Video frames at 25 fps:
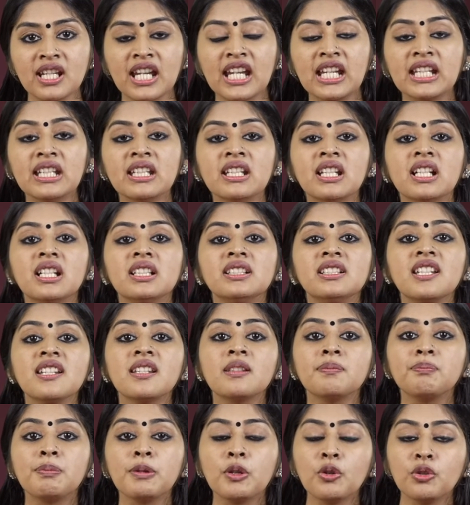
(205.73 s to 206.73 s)
in a
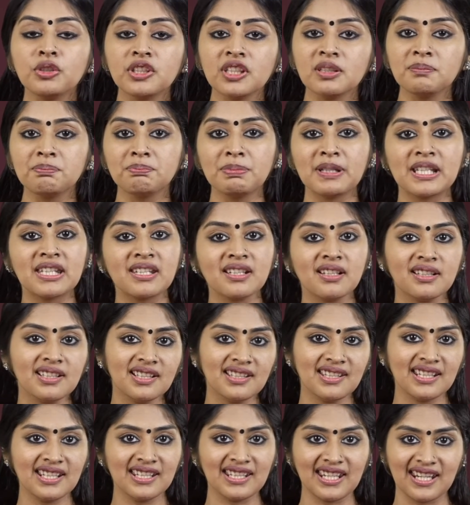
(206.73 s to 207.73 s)
disputed
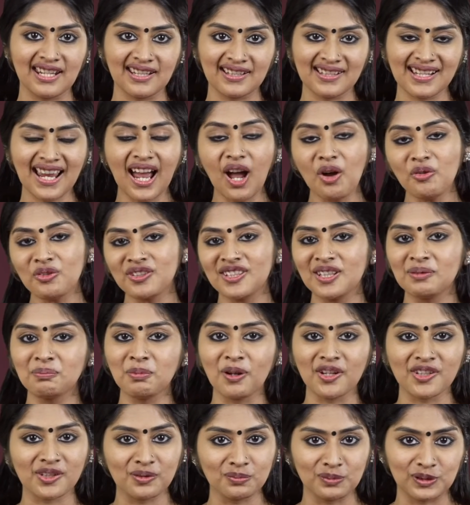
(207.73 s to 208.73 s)
paternity case. How is it
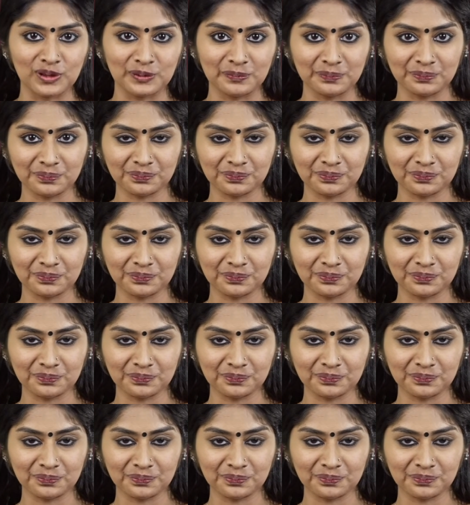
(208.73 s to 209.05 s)
possible?